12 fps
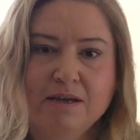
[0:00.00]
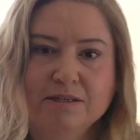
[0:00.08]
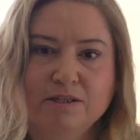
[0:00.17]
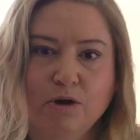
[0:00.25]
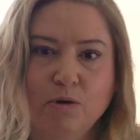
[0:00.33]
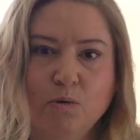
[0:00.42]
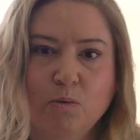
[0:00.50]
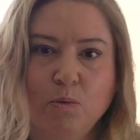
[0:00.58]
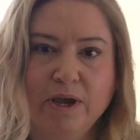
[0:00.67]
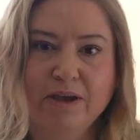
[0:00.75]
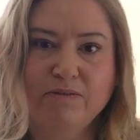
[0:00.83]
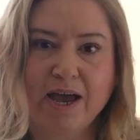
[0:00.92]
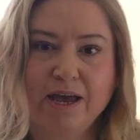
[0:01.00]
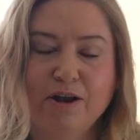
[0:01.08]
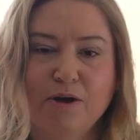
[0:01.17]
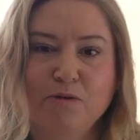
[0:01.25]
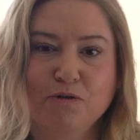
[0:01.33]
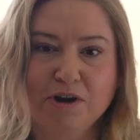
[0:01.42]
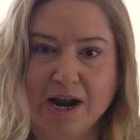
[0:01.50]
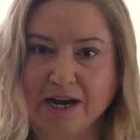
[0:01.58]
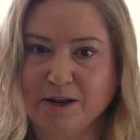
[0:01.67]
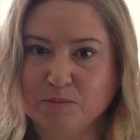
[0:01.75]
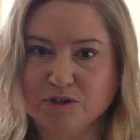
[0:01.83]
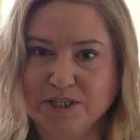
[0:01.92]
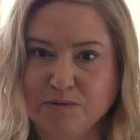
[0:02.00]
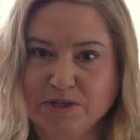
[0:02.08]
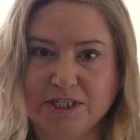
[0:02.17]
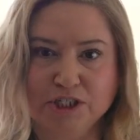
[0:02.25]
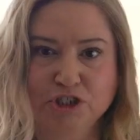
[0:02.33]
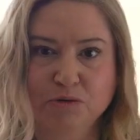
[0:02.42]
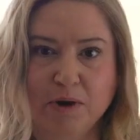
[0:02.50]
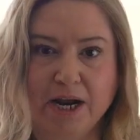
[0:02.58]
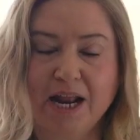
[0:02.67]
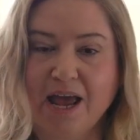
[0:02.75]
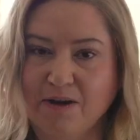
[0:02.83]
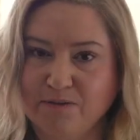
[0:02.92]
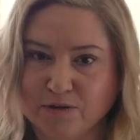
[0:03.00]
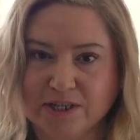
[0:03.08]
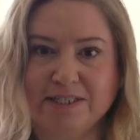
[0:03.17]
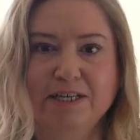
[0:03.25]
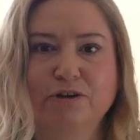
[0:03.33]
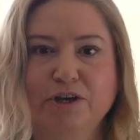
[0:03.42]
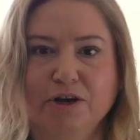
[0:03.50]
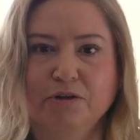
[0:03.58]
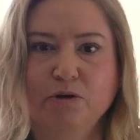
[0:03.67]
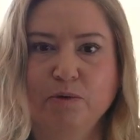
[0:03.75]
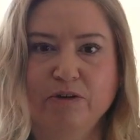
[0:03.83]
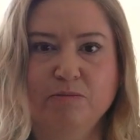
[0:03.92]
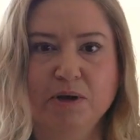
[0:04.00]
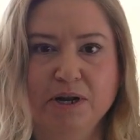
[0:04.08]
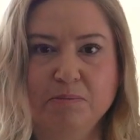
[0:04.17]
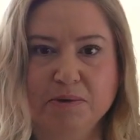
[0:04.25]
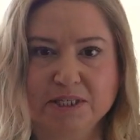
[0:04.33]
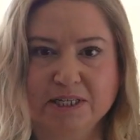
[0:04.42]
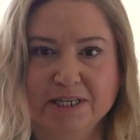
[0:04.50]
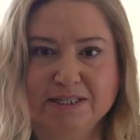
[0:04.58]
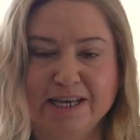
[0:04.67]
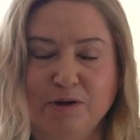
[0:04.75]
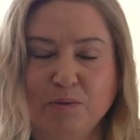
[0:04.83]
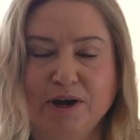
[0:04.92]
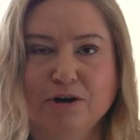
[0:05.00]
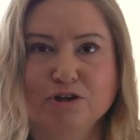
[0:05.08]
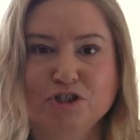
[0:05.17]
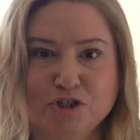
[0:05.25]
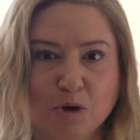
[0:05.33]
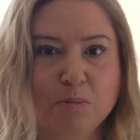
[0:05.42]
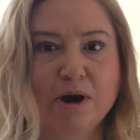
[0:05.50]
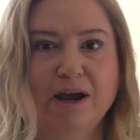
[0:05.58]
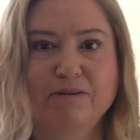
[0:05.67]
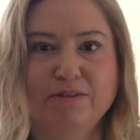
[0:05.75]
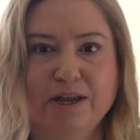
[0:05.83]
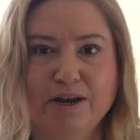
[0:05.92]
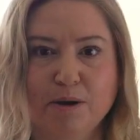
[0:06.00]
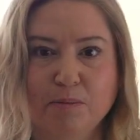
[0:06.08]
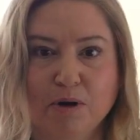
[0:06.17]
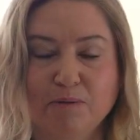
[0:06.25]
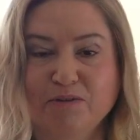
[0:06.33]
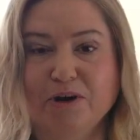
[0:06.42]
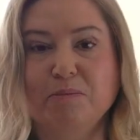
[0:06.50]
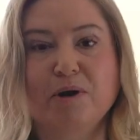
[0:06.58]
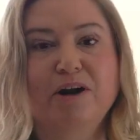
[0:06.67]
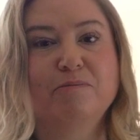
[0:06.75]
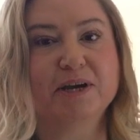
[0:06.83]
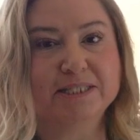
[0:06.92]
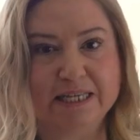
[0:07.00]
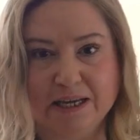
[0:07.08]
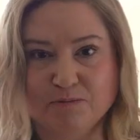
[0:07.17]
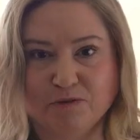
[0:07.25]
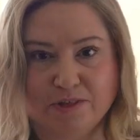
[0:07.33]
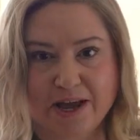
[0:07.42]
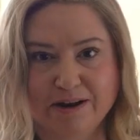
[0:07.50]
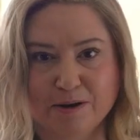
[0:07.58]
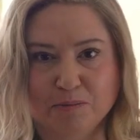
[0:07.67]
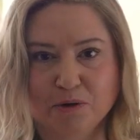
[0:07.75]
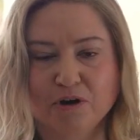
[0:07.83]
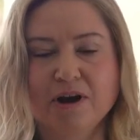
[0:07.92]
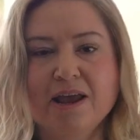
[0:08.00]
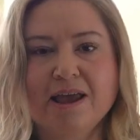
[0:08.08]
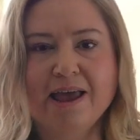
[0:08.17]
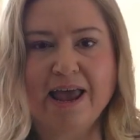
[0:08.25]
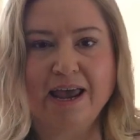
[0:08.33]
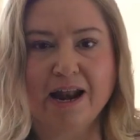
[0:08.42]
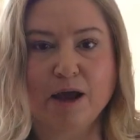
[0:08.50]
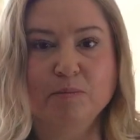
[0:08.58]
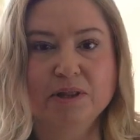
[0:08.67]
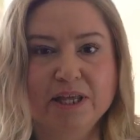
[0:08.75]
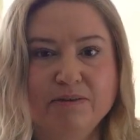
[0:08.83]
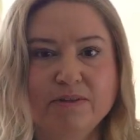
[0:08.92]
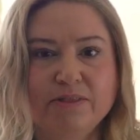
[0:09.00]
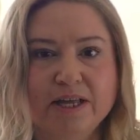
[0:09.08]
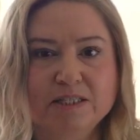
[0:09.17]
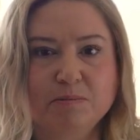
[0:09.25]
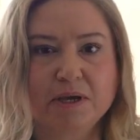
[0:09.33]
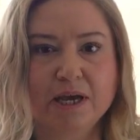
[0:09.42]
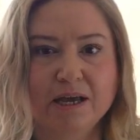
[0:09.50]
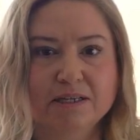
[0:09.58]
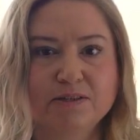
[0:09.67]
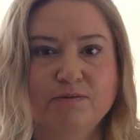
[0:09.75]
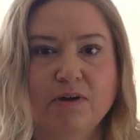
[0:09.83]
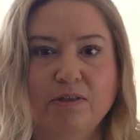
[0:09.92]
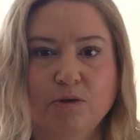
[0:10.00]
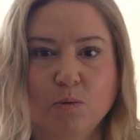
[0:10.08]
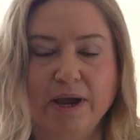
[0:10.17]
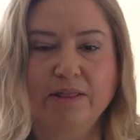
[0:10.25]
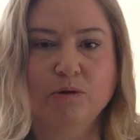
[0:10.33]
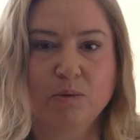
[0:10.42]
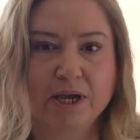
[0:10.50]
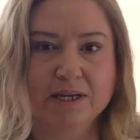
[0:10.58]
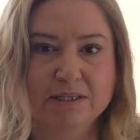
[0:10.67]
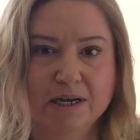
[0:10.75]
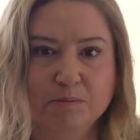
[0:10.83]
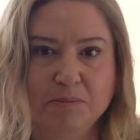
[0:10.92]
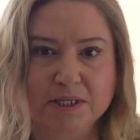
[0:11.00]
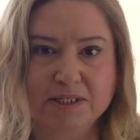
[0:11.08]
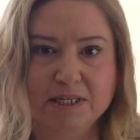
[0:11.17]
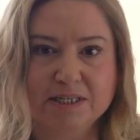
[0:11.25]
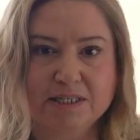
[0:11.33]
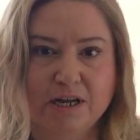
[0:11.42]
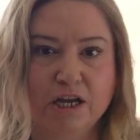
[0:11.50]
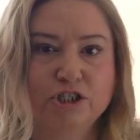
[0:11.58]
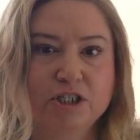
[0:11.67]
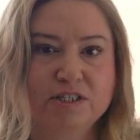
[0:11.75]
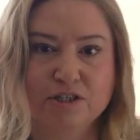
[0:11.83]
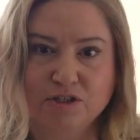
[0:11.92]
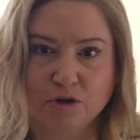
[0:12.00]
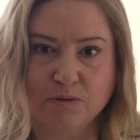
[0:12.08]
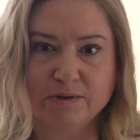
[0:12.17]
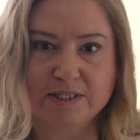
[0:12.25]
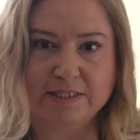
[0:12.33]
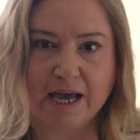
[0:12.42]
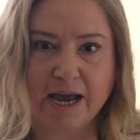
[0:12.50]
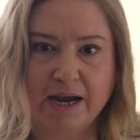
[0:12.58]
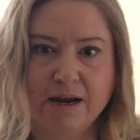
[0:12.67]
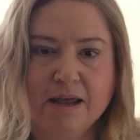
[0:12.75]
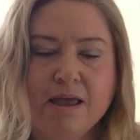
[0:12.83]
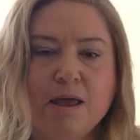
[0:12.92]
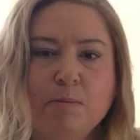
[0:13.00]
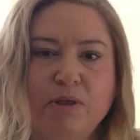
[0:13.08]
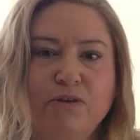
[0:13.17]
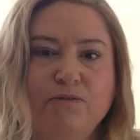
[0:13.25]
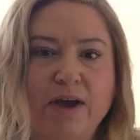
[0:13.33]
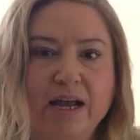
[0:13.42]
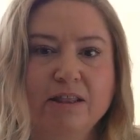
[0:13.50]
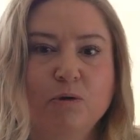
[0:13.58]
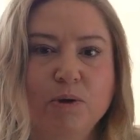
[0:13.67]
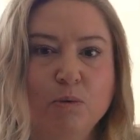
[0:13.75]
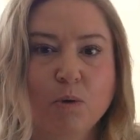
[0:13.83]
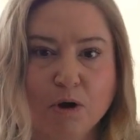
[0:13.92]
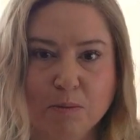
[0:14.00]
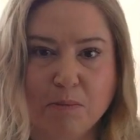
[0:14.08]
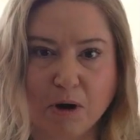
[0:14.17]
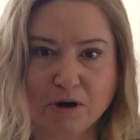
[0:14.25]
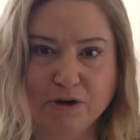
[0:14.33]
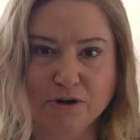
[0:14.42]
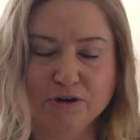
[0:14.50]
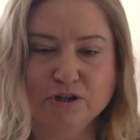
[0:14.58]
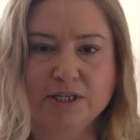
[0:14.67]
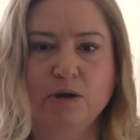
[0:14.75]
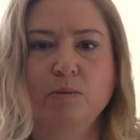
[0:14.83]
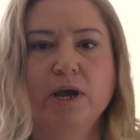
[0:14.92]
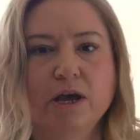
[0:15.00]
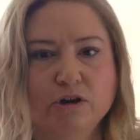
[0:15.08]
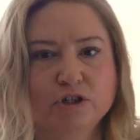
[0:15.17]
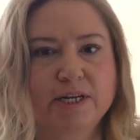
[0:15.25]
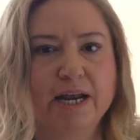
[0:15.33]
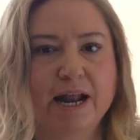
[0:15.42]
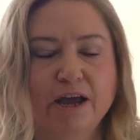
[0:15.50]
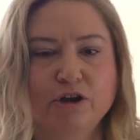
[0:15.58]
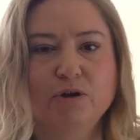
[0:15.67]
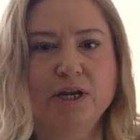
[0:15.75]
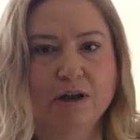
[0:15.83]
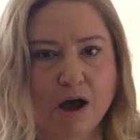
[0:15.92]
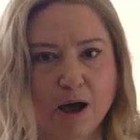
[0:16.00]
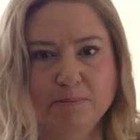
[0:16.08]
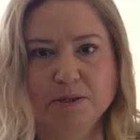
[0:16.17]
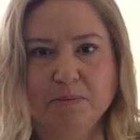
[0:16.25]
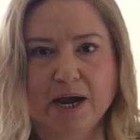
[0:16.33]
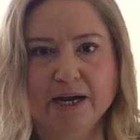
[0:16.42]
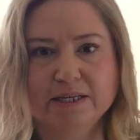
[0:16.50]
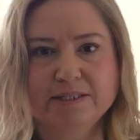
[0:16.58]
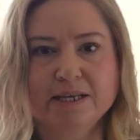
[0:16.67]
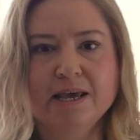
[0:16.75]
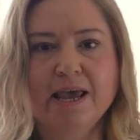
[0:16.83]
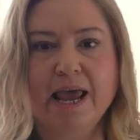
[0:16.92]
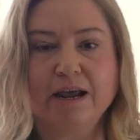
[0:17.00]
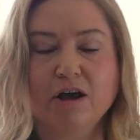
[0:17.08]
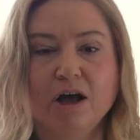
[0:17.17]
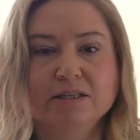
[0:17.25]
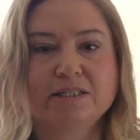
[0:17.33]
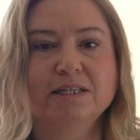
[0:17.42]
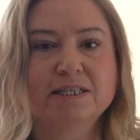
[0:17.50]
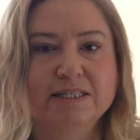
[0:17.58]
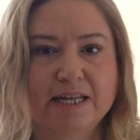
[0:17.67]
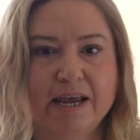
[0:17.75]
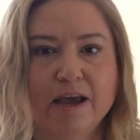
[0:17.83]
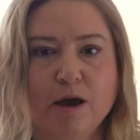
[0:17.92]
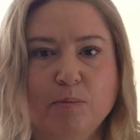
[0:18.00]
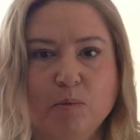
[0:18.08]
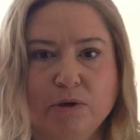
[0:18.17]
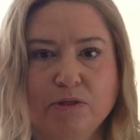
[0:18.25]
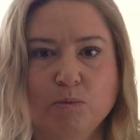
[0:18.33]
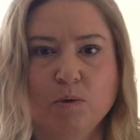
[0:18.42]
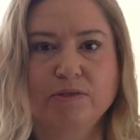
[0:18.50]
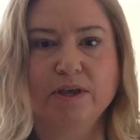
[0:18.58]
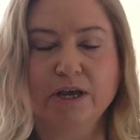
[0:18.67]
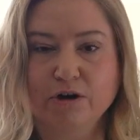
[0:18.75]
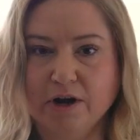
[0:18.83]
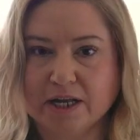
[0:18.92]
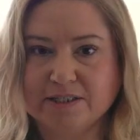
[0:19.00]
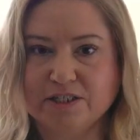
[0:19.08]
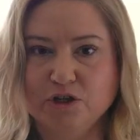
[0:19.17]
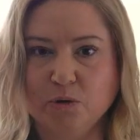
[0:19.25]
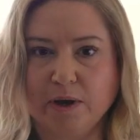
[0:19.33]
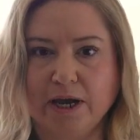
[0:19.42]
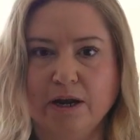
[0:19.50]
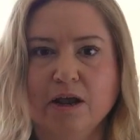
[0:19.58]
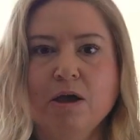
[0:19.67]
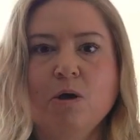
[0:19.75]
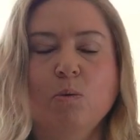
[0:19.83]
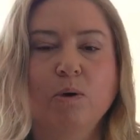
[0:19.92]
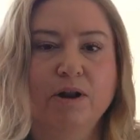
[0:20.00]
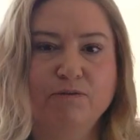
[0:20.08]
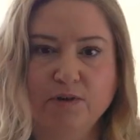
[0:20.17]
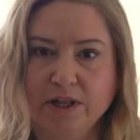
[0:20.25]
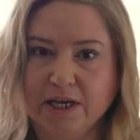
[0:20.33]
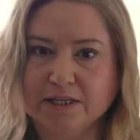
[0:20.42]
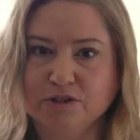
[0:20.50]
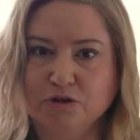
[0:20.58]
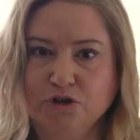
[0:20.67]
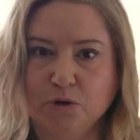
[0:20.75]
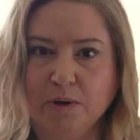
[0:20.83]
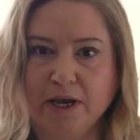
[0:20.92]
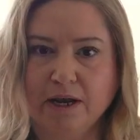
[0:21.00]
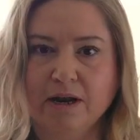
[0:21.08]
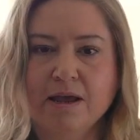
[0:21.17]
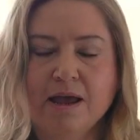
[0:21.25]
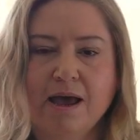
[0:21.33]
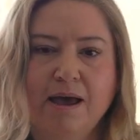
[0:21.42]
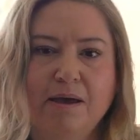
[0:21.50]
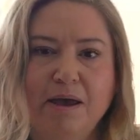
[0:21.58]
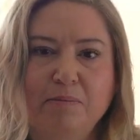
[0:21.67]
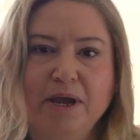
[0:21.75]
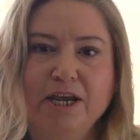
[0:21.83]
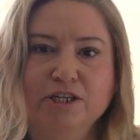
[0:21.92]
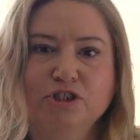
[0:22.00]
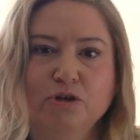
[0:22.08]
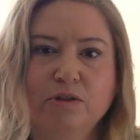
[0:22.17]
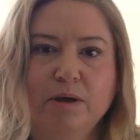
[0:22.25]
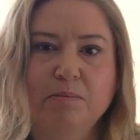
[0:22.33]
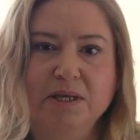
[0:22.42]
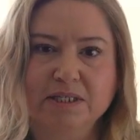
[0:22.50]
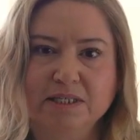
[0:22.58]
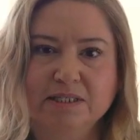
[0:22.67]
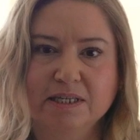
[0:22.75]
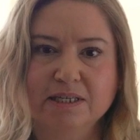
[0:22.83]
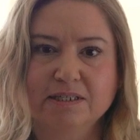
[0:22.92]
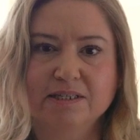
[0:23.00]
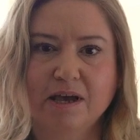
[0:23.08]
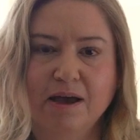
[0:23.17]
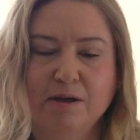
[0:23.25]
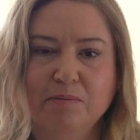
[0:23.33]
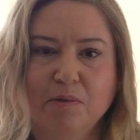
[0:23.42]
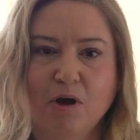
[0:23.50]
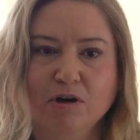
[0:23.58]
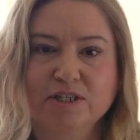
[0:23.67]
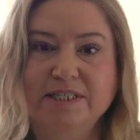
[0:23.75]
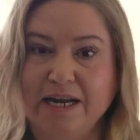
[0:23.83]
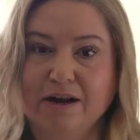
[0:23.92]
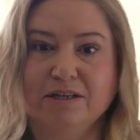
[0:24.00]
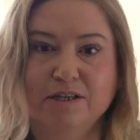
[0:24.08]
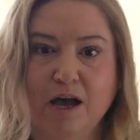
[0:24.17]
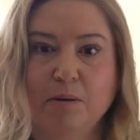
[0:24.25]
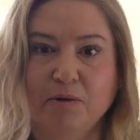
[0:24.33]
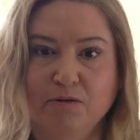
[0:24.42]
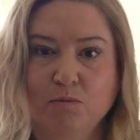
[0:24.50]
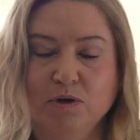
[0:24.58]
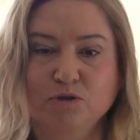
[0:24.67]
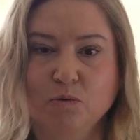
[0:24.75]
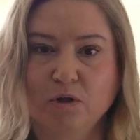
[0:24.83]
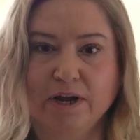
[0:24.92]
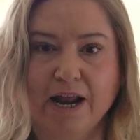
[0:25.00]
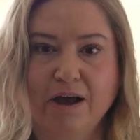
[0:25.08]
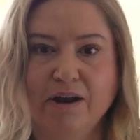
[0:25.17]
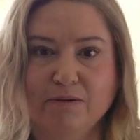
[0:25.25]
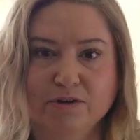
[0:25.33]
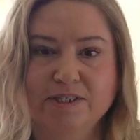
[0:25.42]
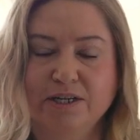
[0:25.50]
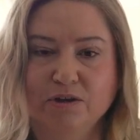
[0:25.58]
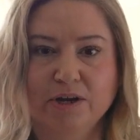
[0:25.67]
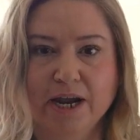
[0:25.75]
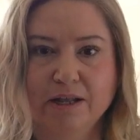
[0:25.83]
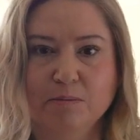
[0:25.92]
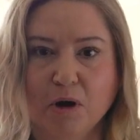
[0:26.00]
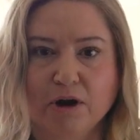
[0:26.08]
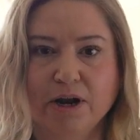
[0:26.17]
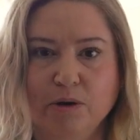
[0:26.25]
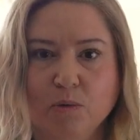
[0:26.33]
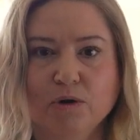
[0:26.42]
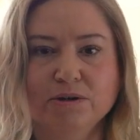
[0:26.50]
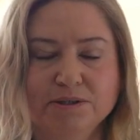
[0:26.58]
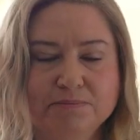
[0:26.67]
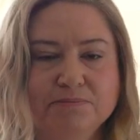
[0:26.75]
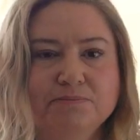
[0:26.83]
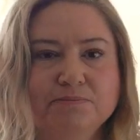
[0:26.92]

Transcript: So we have had over 90% retention rate every single year that we have been in business, and we are so proud of that number. I'm very proud of my team for that number. And I believe that that's because of the way that we conduct business, not just the service side, but the fact that we were marketers and we understand how you need to optimize and constantly stay up with what the internet's doing, what affiliates are doing, and making sure that businesses are staying on top of what's rolling out every single day in the marketing world.